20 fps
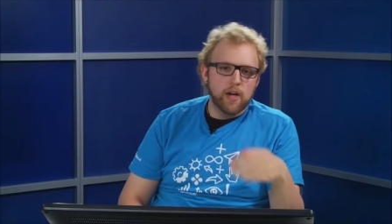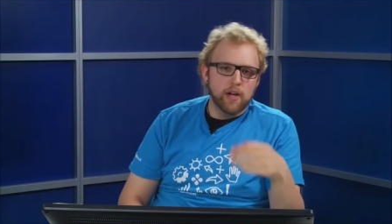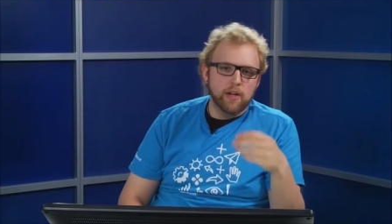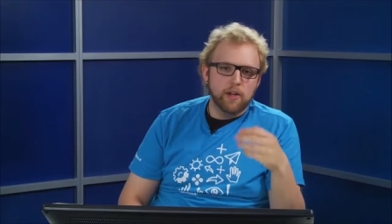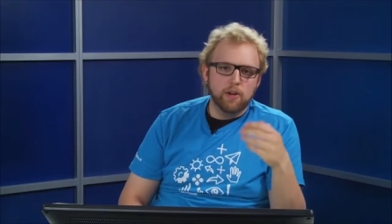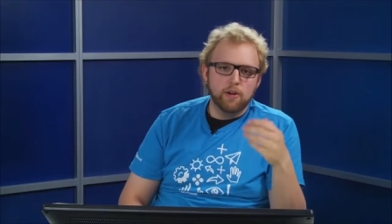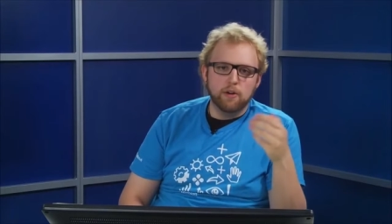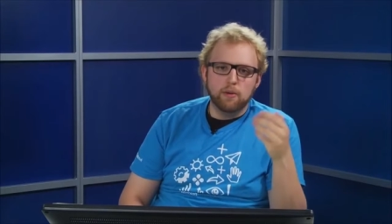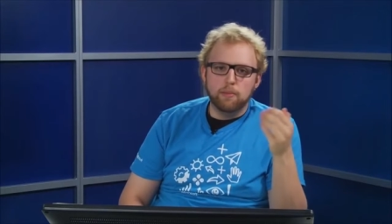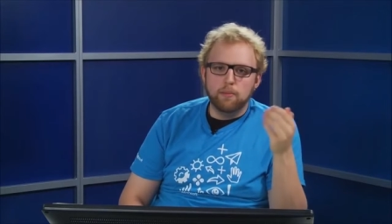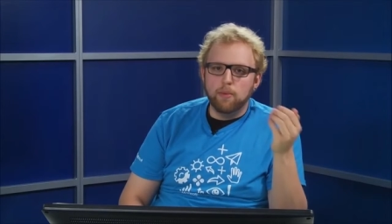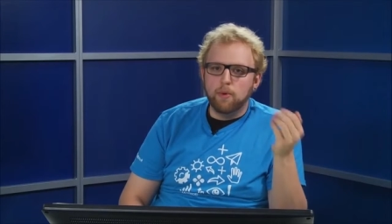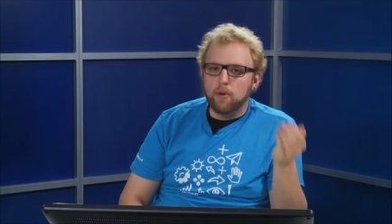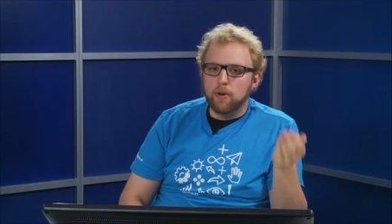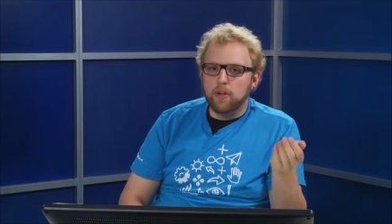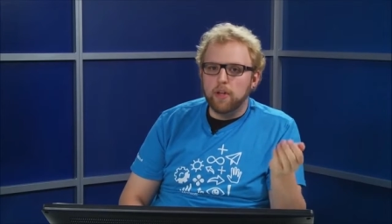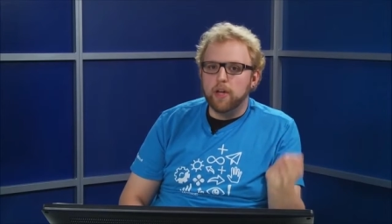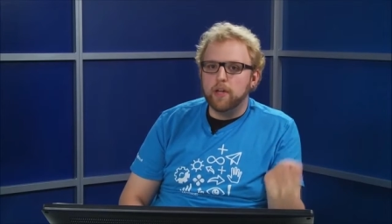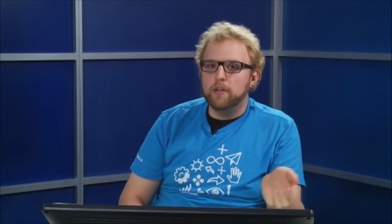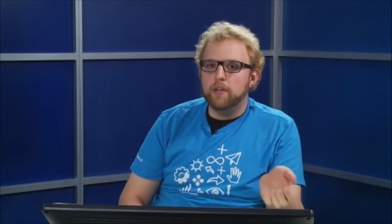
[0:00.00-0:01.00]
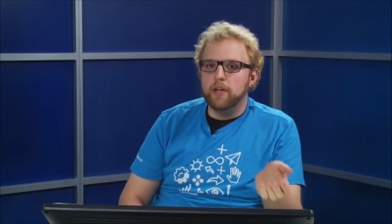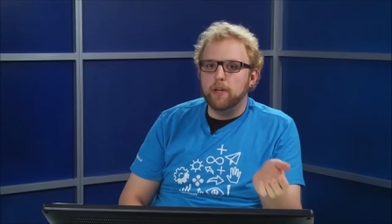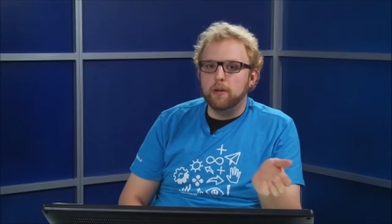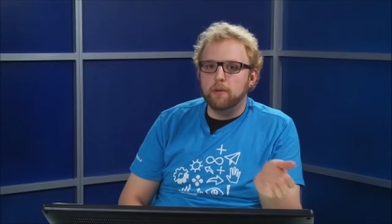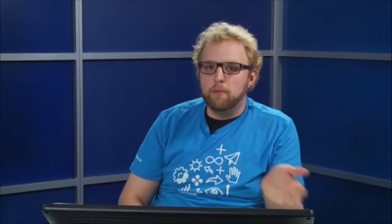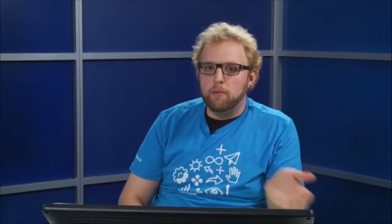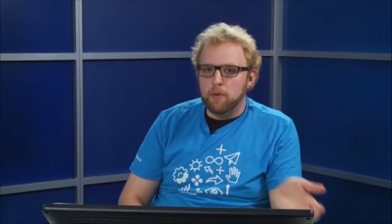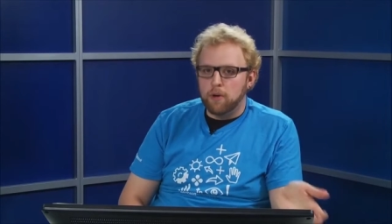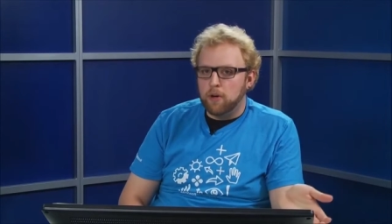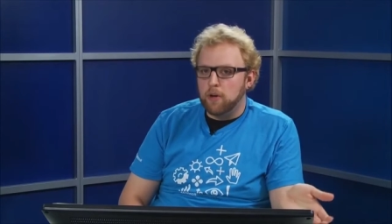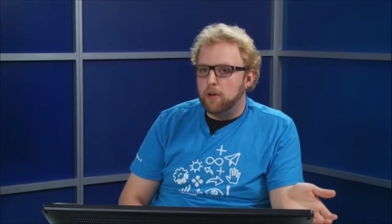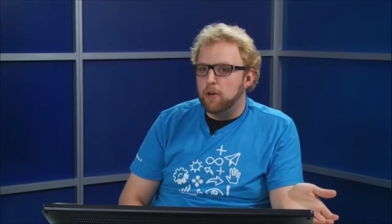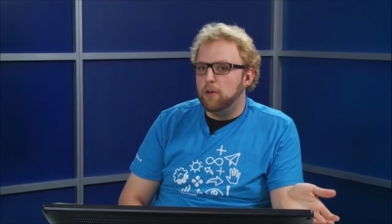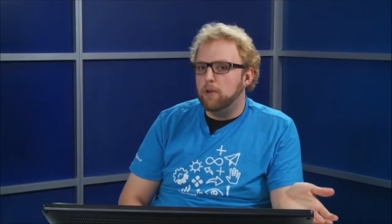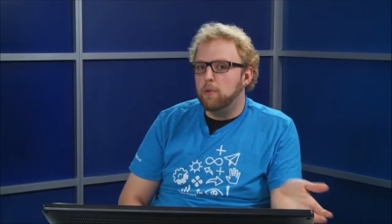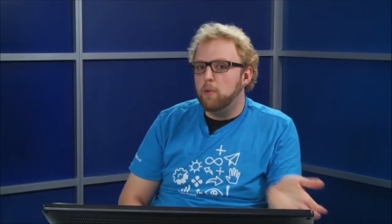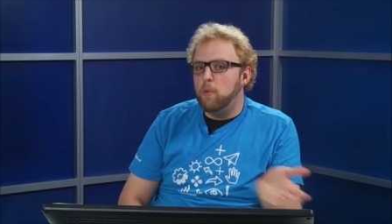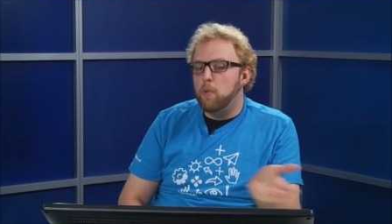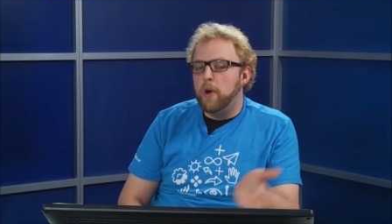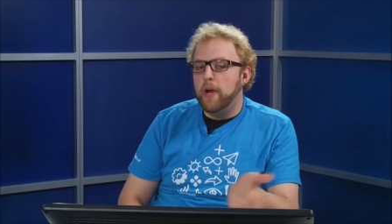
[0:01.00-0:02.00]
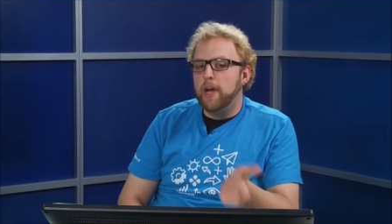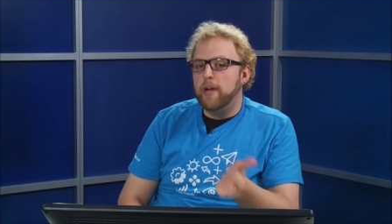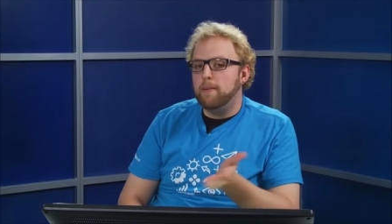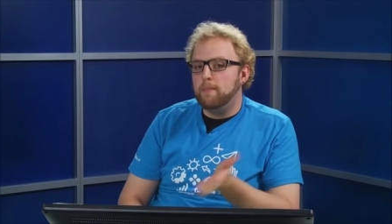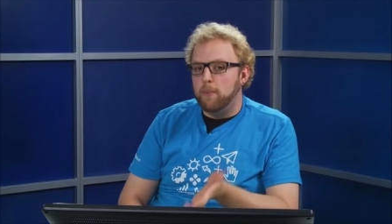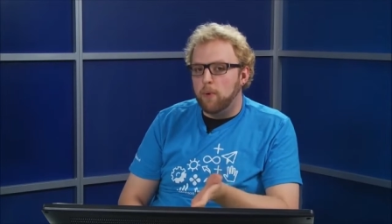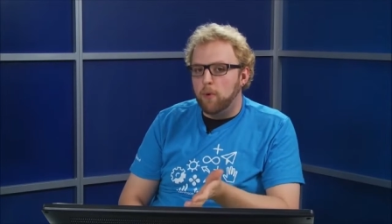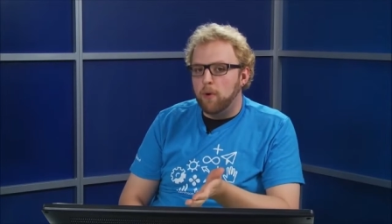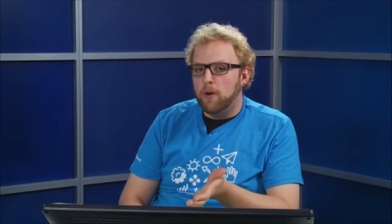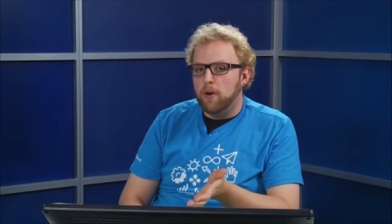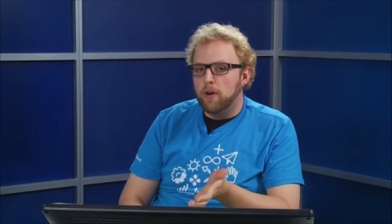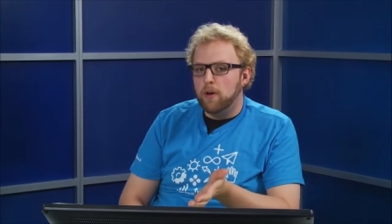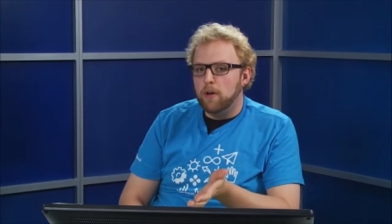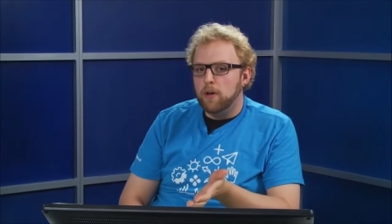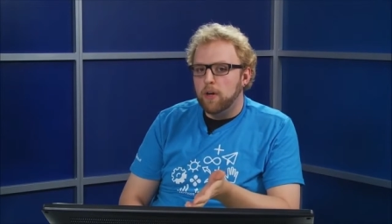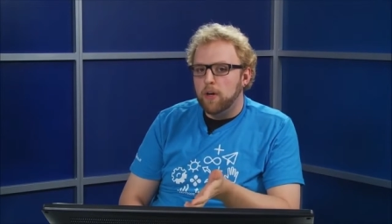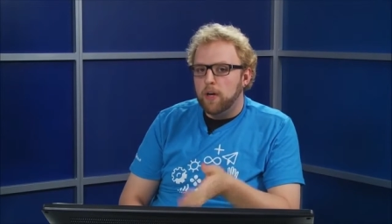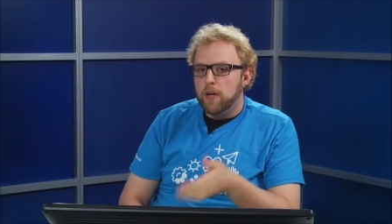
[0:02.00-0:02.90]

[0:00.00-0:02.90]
You'll more likely earn way more